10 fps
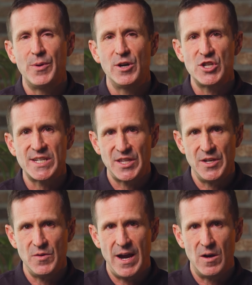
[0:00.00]
purchase the
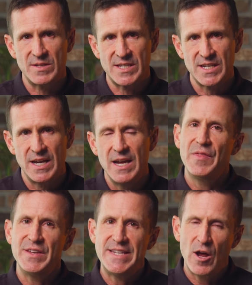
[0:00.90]
new house.
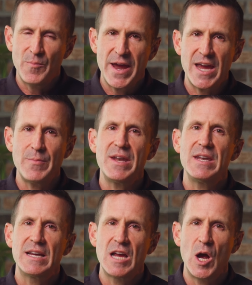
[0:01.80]
The down
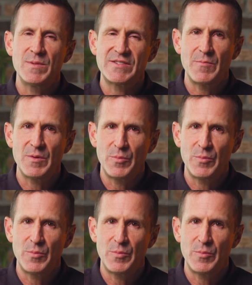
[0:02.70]
payment comes from the